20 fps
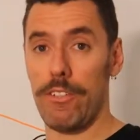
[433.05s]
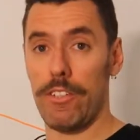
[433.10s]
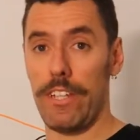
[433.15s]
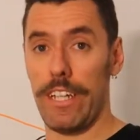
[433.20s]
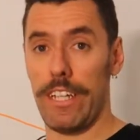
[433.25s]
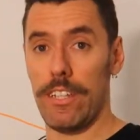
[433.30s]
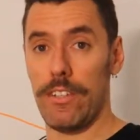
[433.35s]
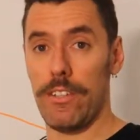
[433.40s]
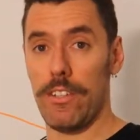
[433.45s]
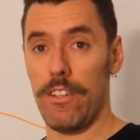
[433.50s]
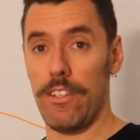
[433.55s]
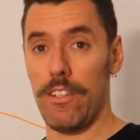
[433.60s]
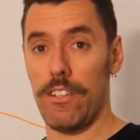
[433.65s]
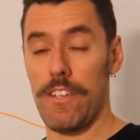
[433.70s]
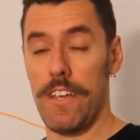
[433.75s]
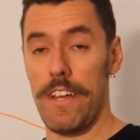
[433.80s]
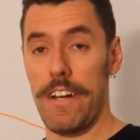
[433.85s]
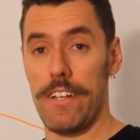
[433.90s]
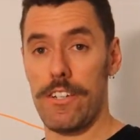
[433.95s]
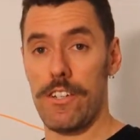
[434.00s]
to take into
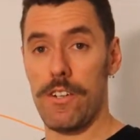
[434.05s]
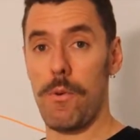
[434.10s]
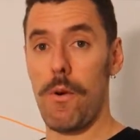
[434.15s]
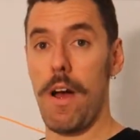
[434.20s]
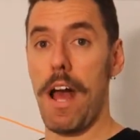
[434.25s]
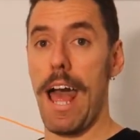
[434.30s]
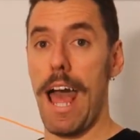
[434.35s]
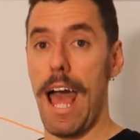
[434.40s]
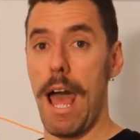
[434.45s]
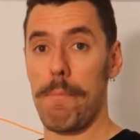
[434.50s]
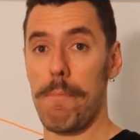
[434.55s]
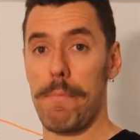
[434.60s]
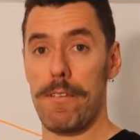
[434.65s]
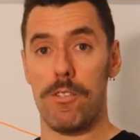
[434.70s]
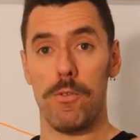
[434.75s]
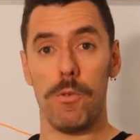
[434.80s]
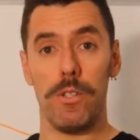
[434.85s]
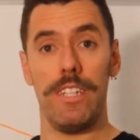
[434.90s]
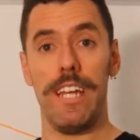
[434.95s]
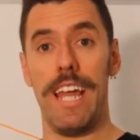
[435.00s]
consideration what
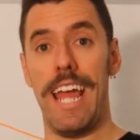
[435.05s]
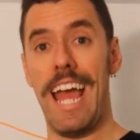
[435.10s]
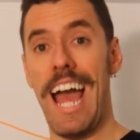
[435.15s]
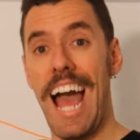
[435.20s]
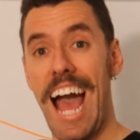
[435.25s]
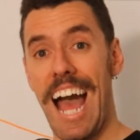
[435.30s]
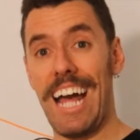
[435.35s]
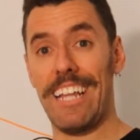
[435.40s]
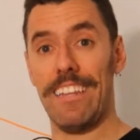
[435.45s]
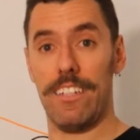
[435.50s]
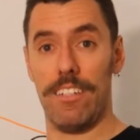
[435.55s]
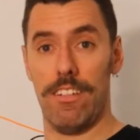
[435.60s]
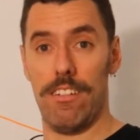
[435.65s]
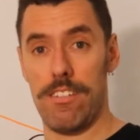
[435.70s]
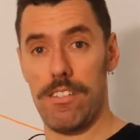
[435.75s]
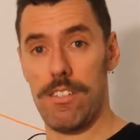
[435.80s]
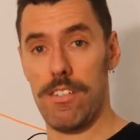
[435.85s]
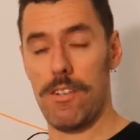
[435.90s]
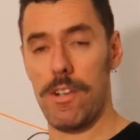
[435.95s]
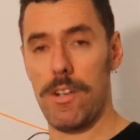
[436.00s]
happens with the
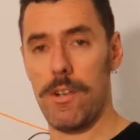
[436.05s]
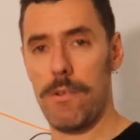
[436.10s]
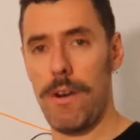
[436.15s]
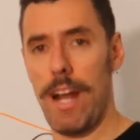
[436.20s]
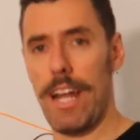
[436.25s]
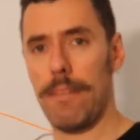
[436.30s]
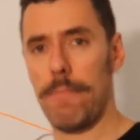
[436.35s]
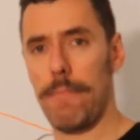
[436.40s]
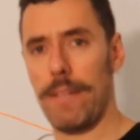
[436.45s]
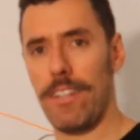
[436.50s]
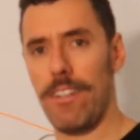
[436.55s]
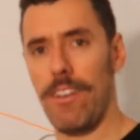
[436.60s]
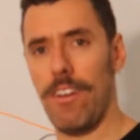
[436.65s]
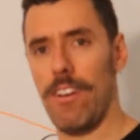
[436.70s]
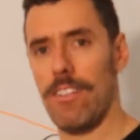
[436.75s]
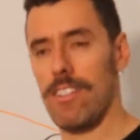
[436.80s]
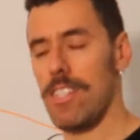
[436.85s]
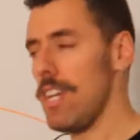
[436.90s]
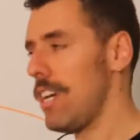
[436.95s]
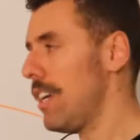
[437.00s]
handles, right?
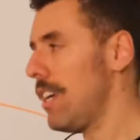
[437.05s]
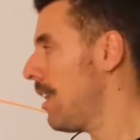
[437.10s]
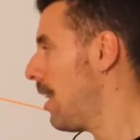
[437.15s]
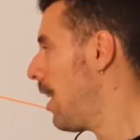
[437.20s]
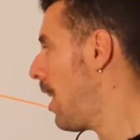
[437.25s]
Because